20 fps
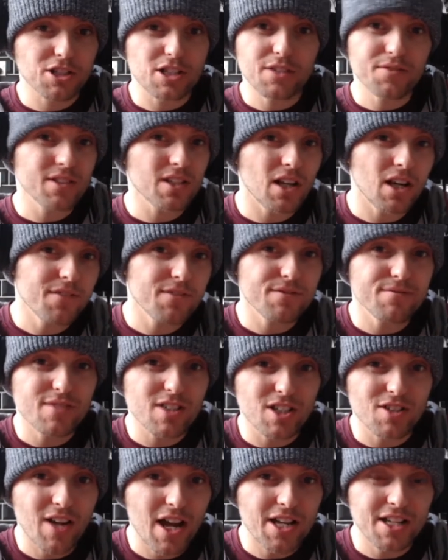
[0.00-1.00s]
You're living life in
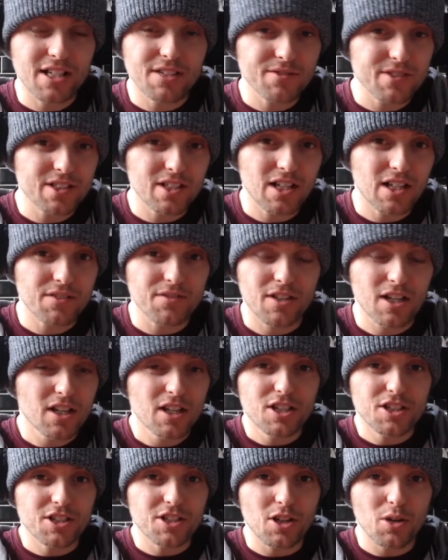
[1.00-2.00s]
regret. You're living your life,
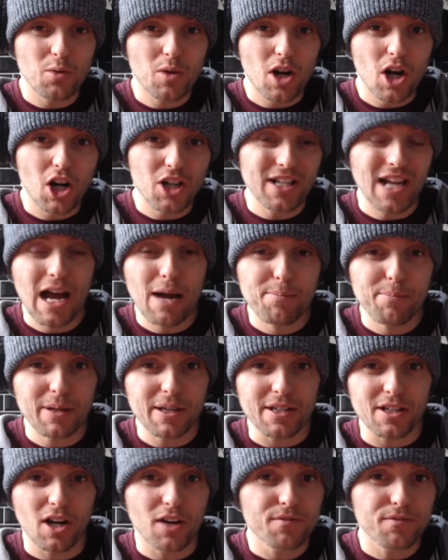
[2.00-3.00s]

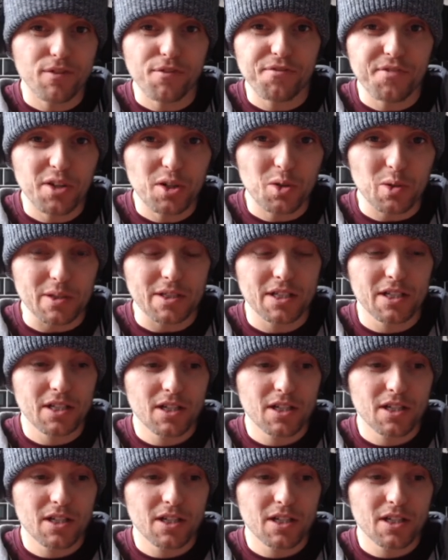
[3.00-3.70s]
unhappy, unfulfilled.